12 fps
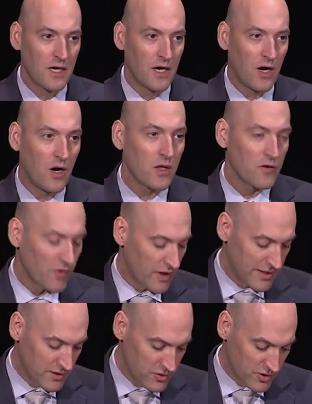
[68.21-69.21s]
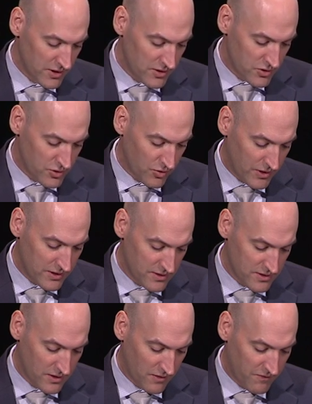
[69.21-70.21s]
all of our energy
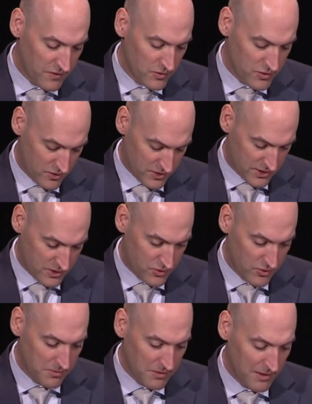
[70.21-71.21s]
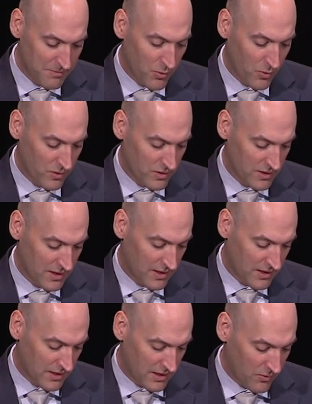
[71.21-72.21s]
choices in the future is extremely important, and
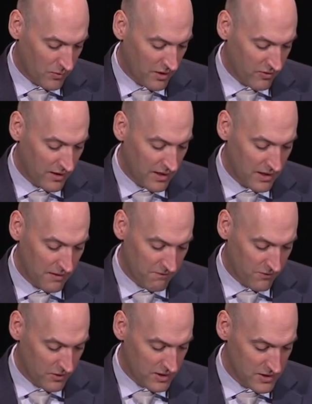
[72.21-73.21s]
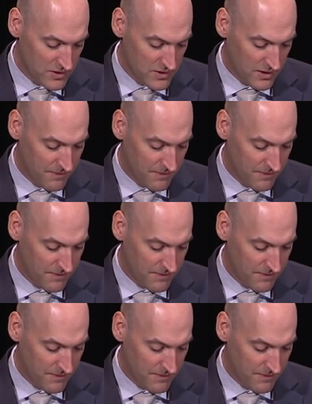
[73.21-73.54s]
I want to thank him for his